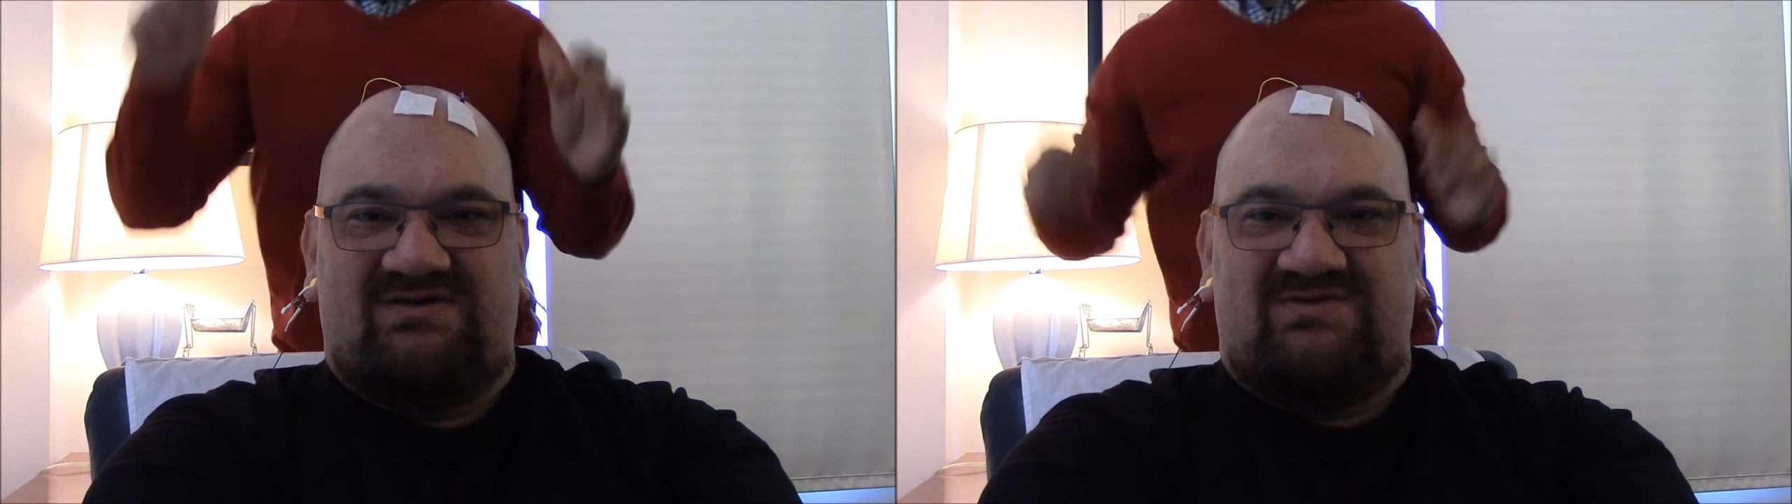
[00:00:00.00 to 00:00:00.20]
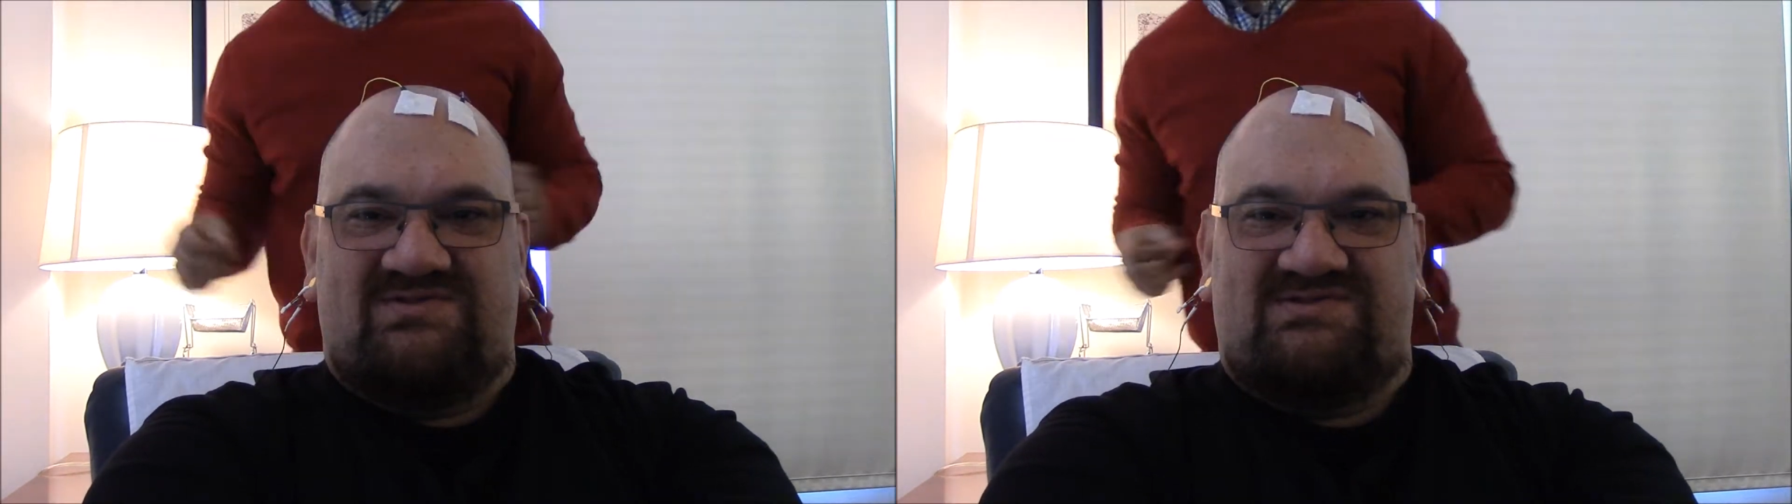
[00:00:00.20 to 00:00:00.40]

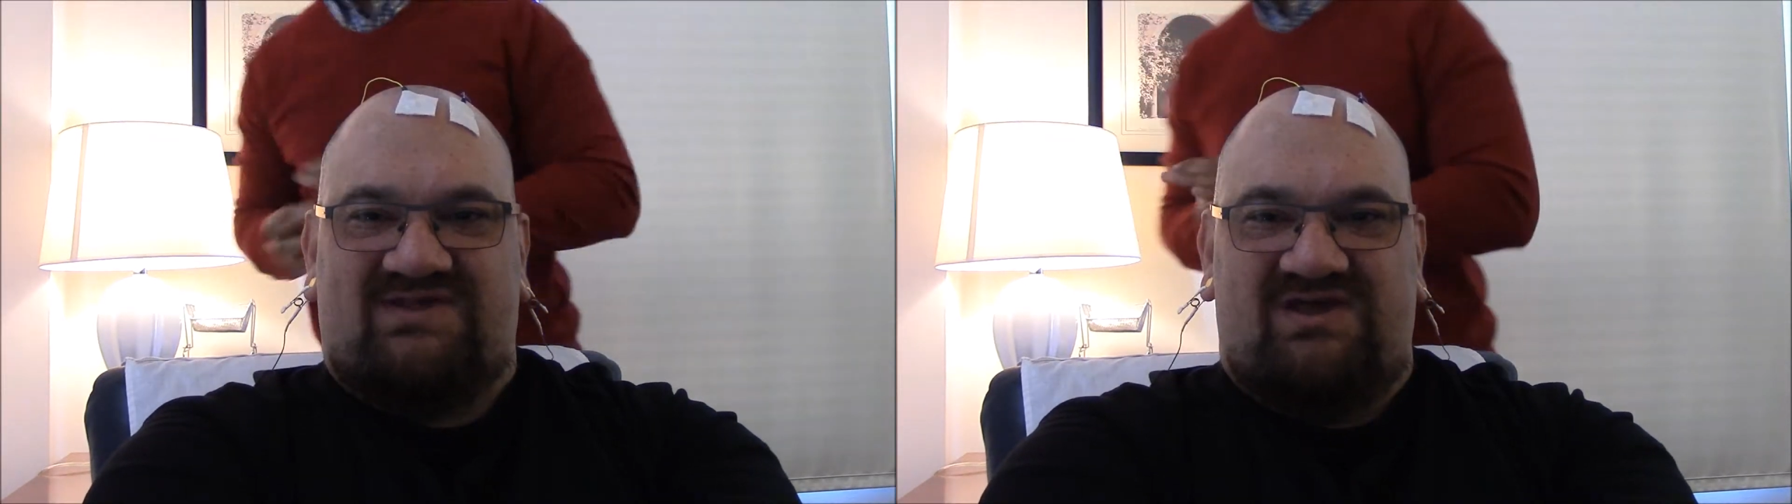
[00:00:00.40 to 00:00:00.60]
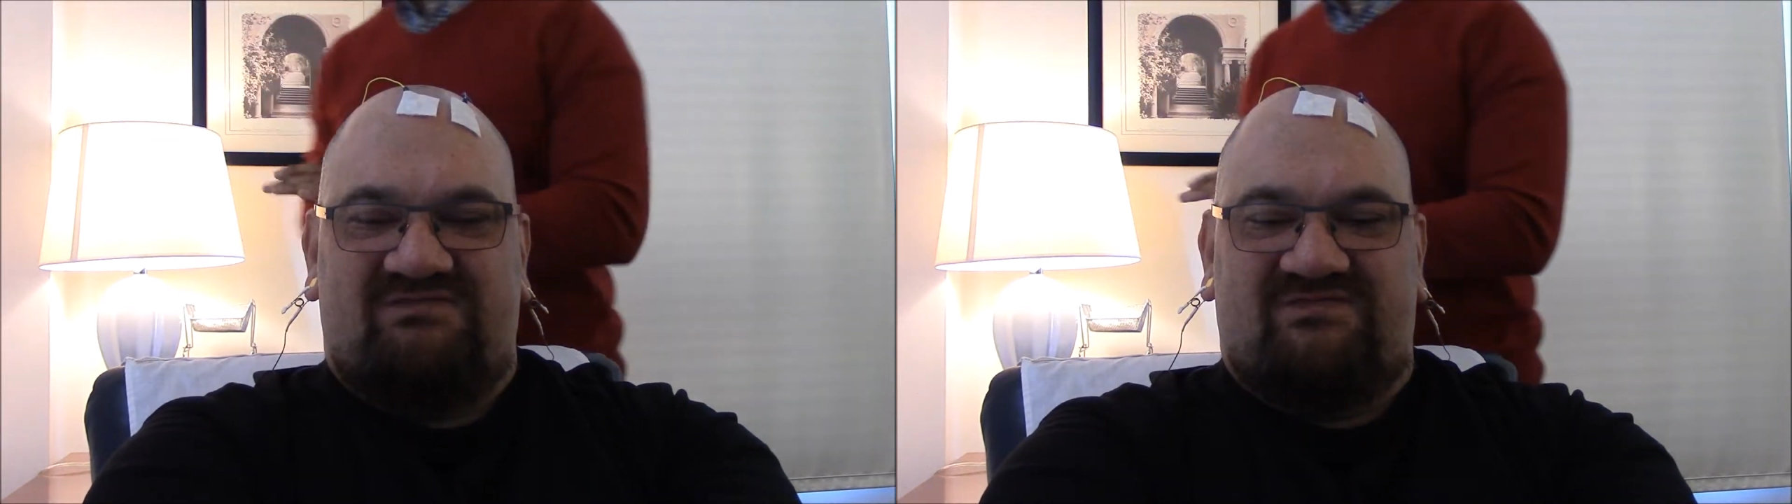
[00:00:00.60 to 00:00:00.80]

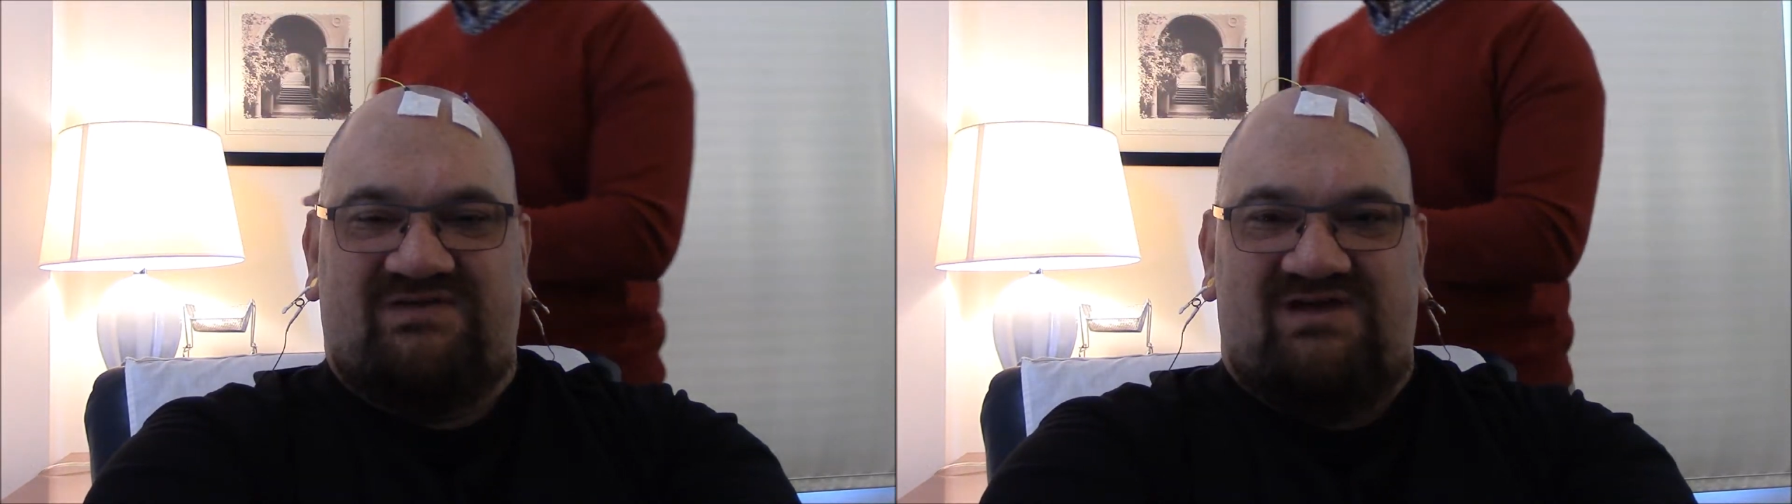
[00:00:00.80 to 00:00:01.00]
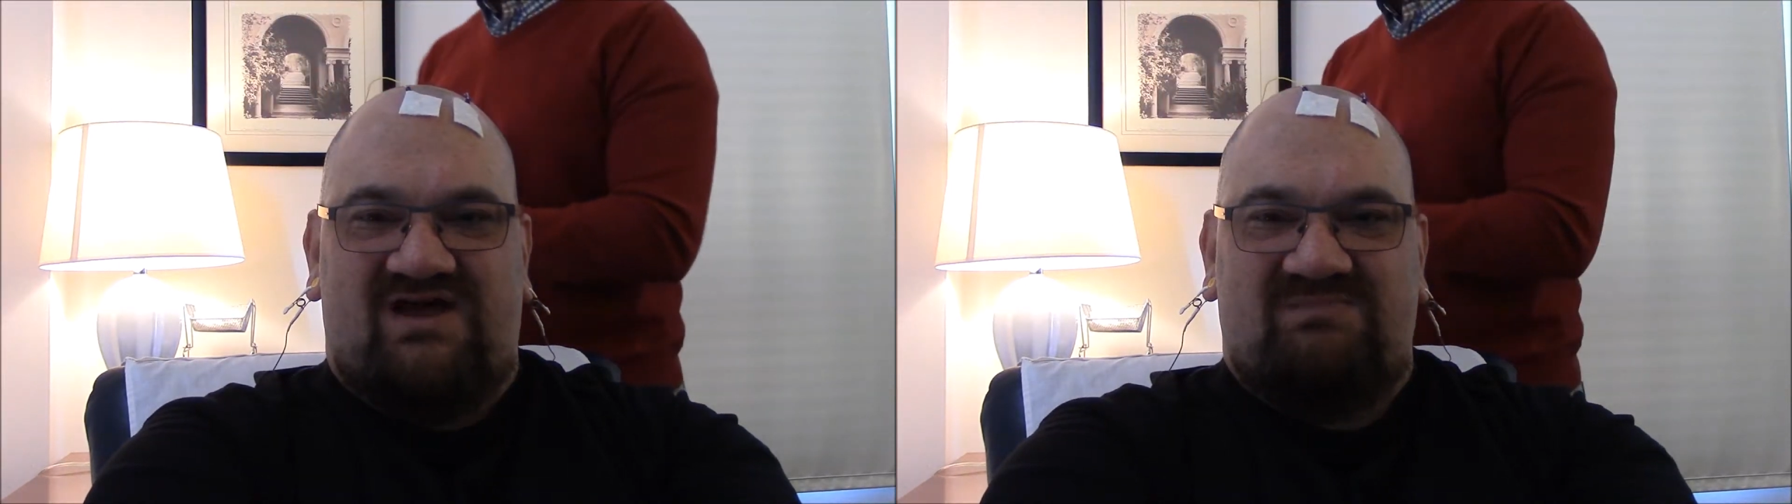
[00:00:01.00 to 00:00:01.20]
safe
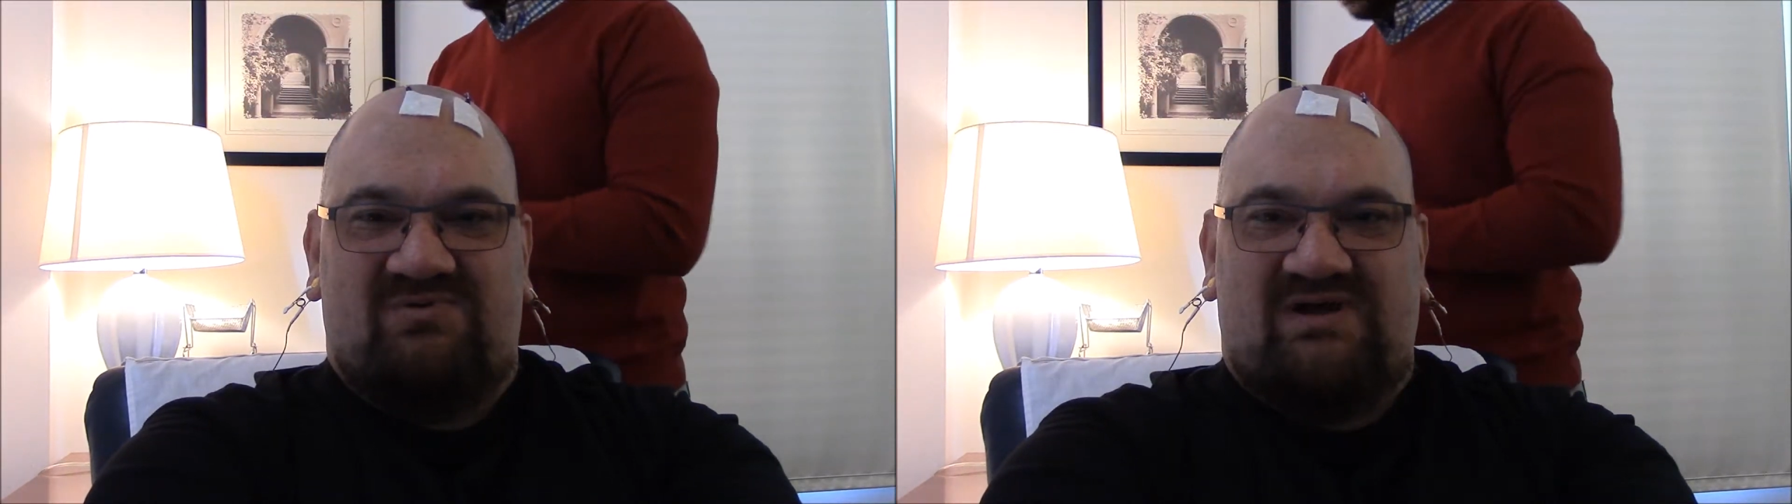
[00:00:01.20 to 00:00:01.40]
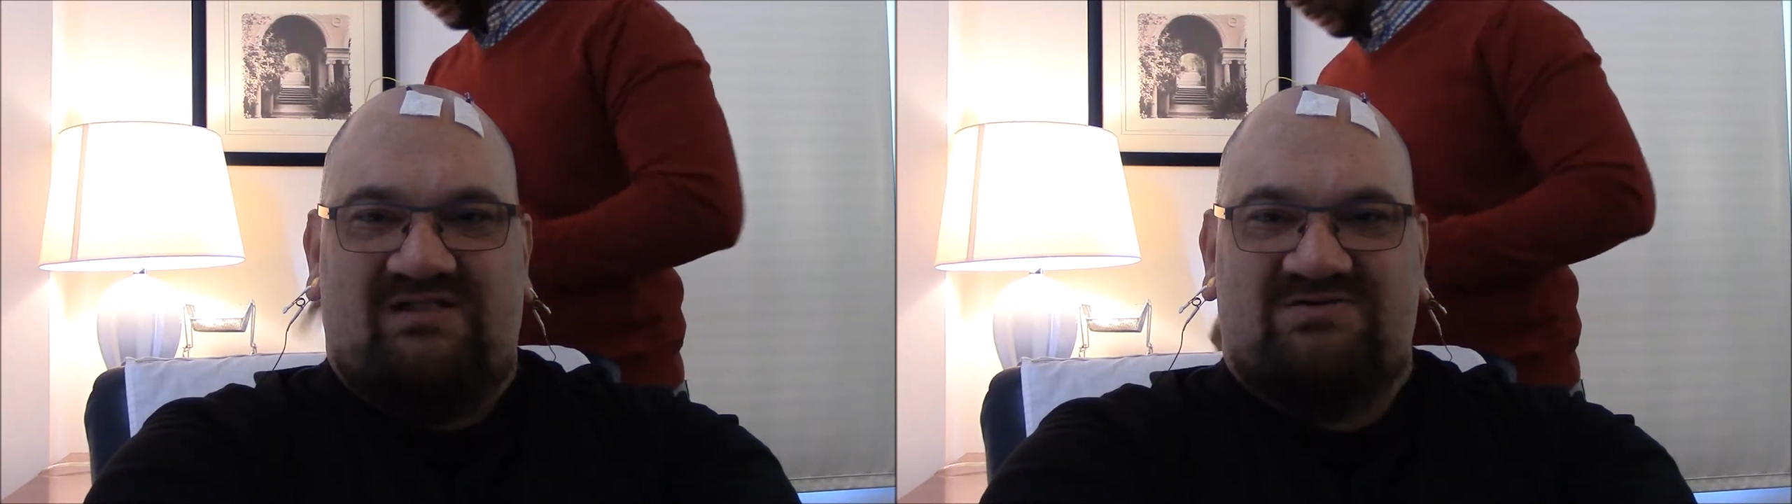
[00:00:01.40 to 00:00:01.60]
and
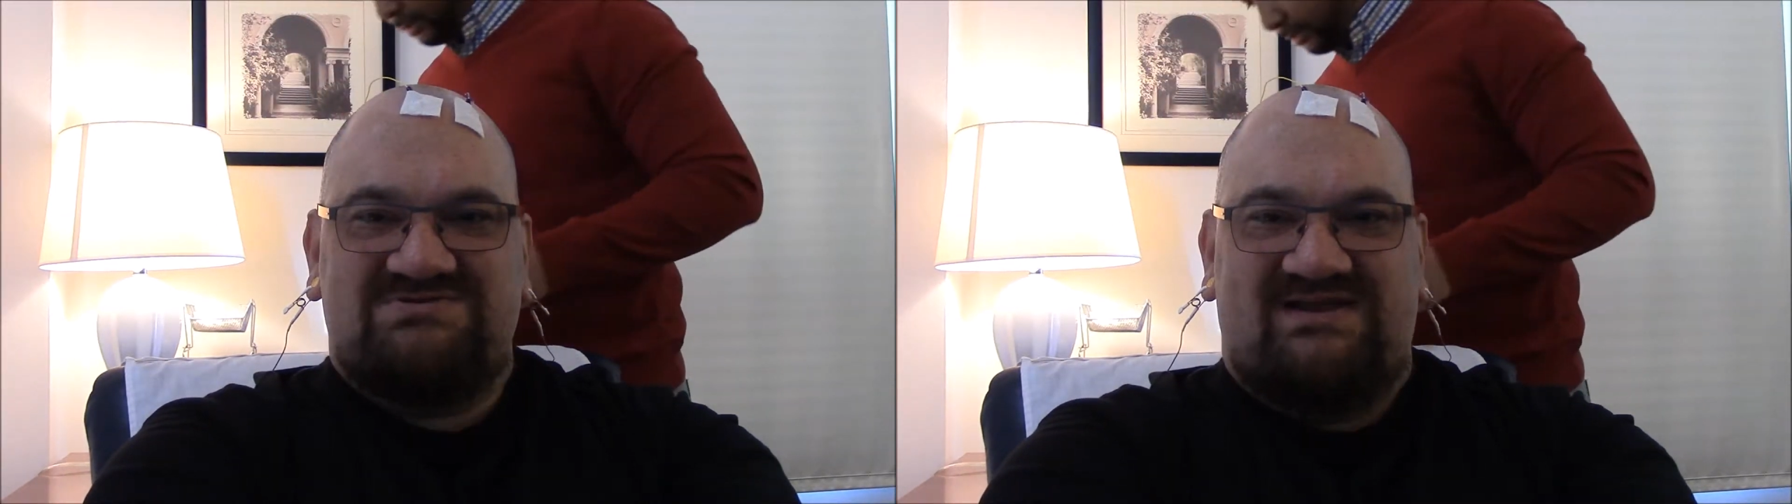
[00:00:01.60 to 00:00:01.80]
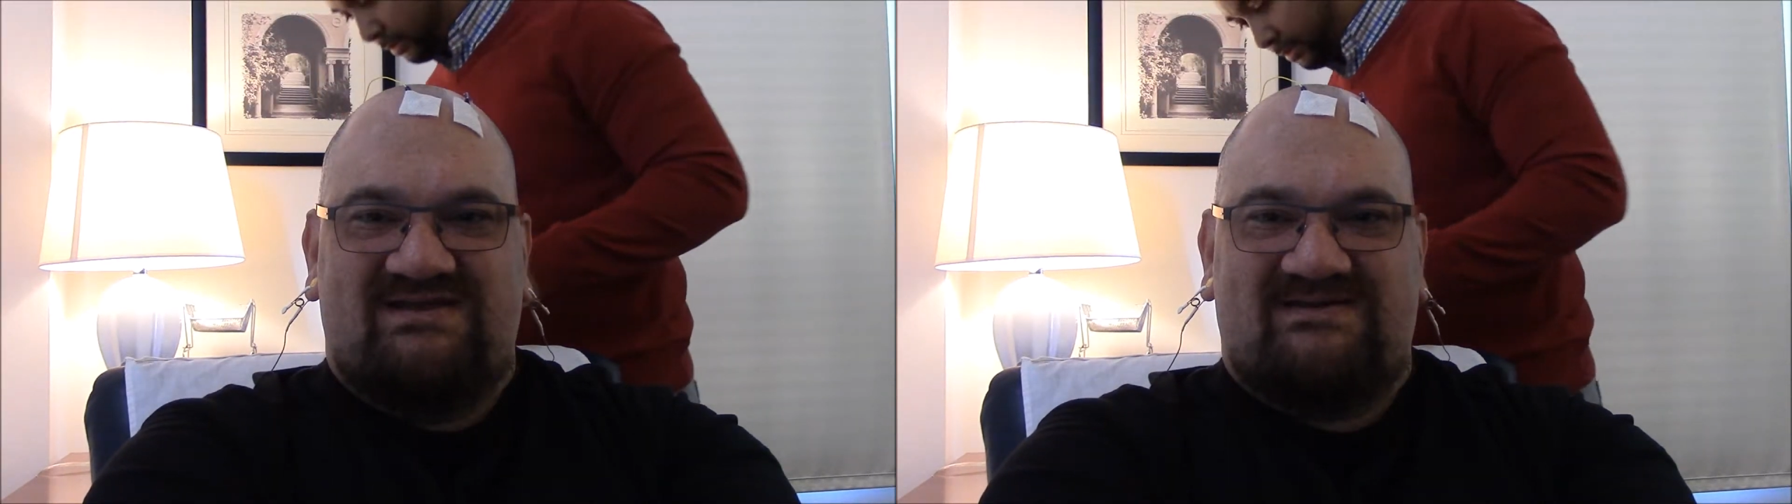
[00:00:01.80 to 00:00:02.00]

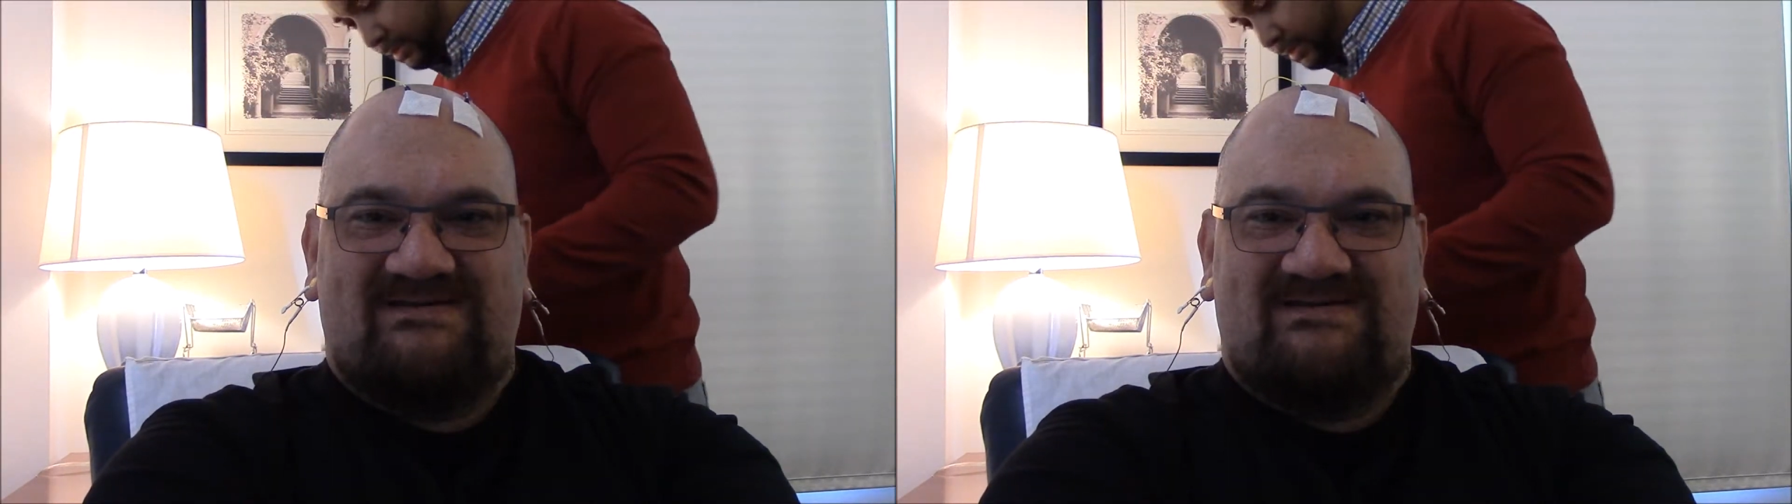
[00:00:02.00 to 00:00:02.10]
hypoallergenic.